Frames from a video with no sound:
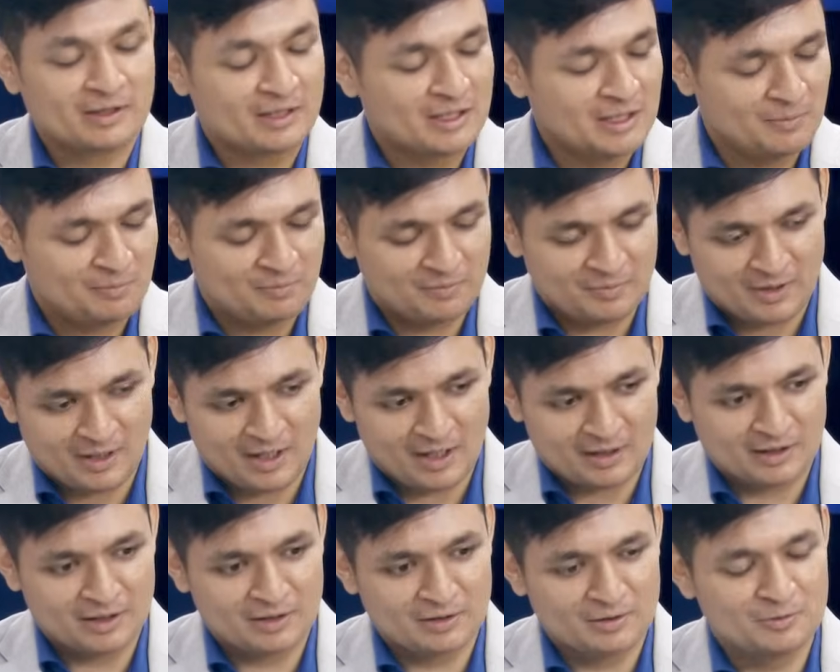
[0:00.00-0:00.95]
keep
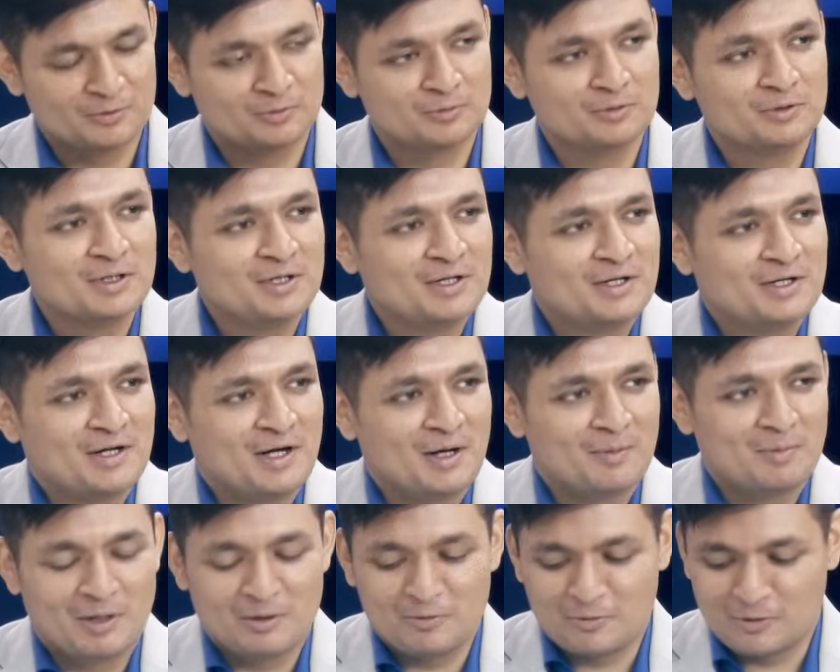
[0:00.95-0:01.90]
tracking you
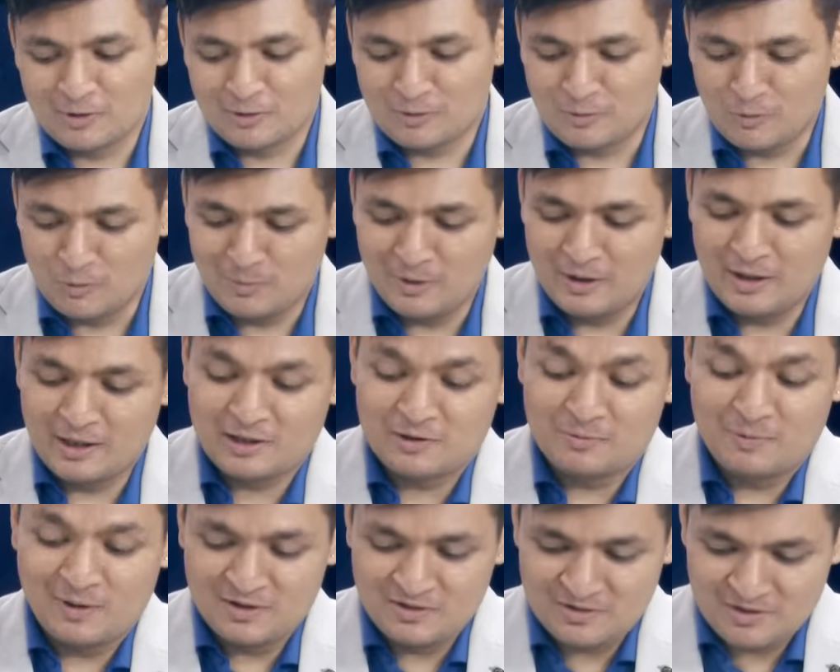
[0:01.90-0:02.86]
about your global
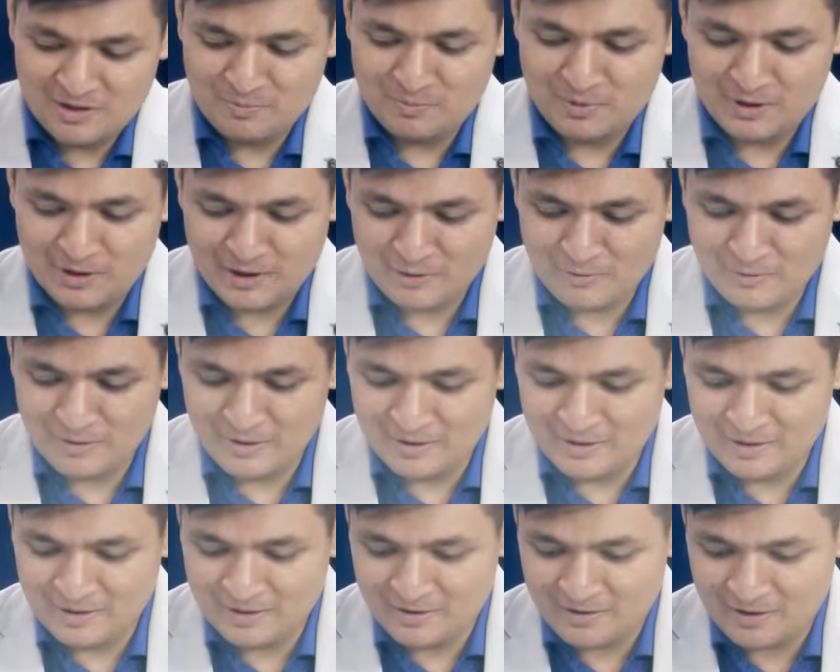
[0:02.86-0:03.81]
expansion,
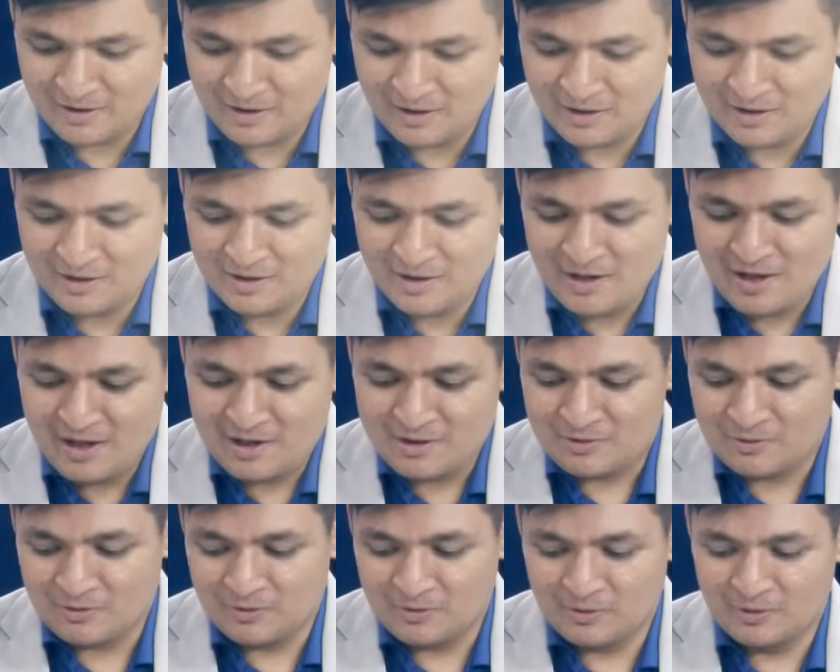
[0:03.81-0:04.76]
particularly, right?
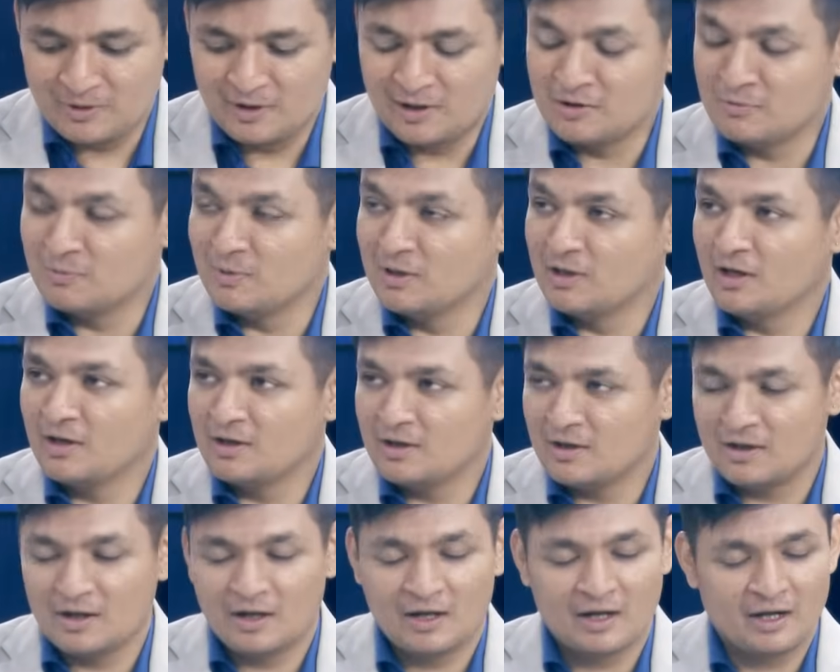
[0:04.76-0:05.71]
So it's been an
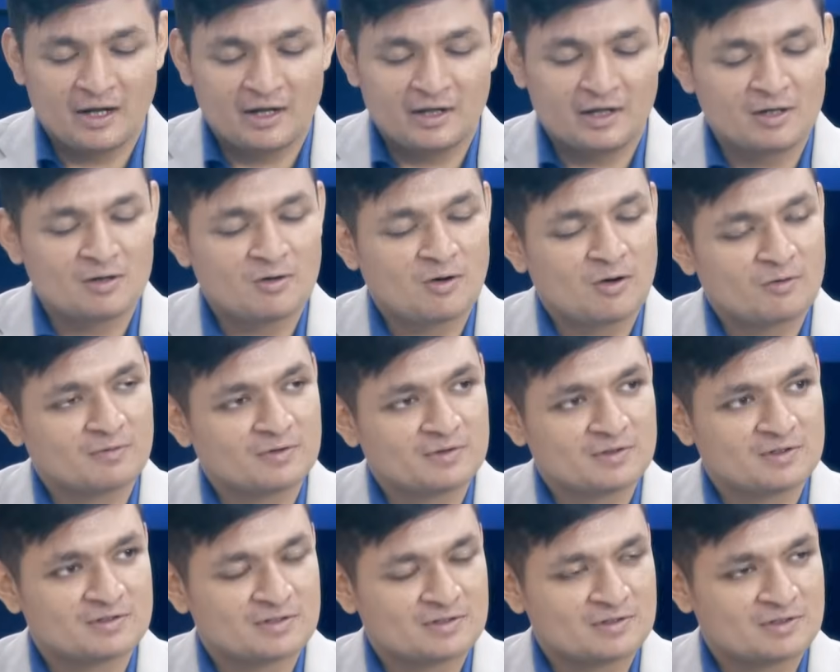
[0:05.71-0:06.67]
enlightening
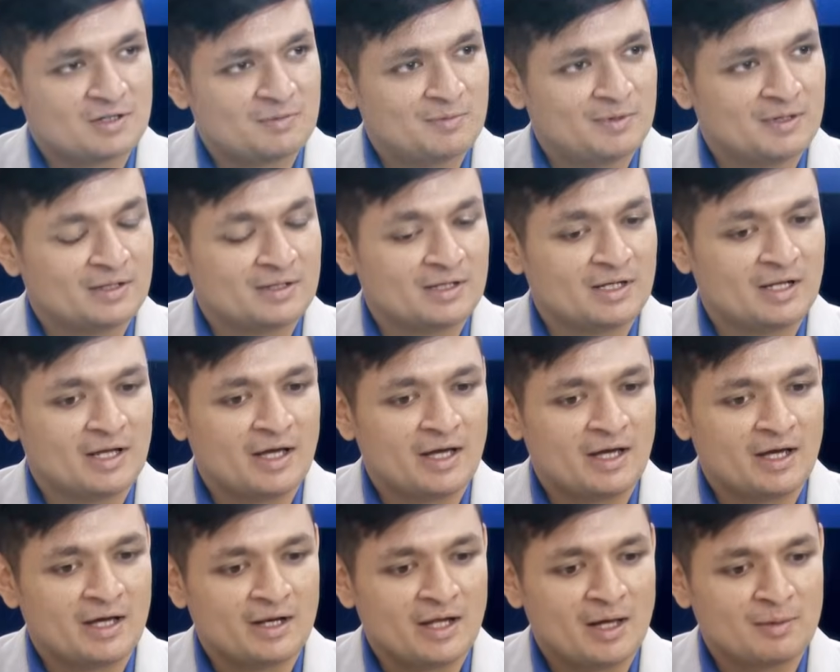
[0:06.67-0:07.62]
conversation, Aman,
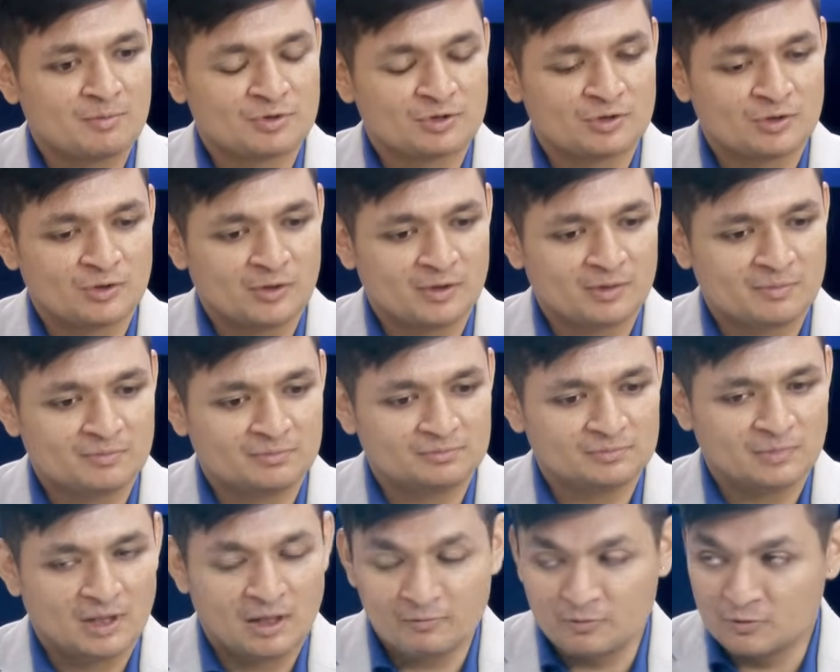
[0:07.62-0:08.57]
and I'm sure
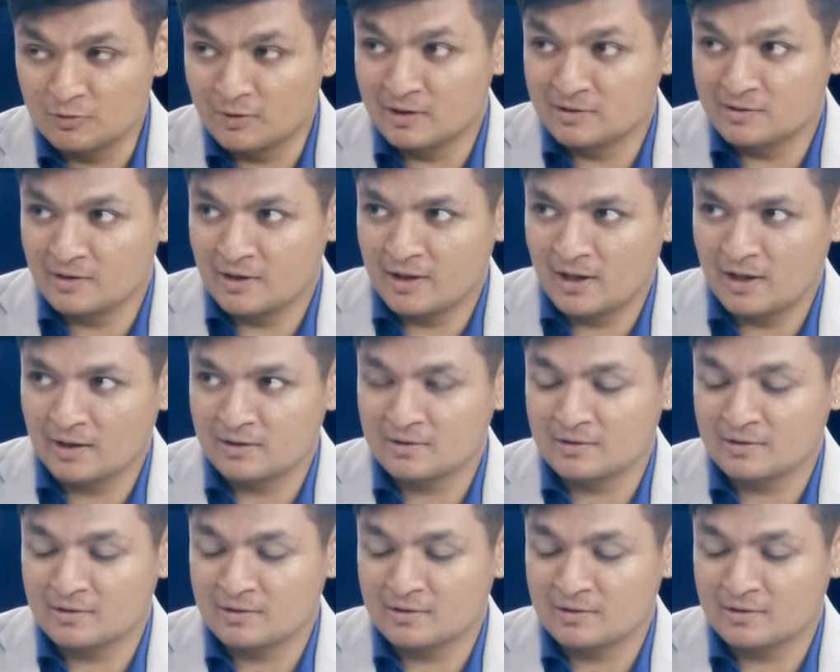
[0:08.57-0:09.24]
our viewers are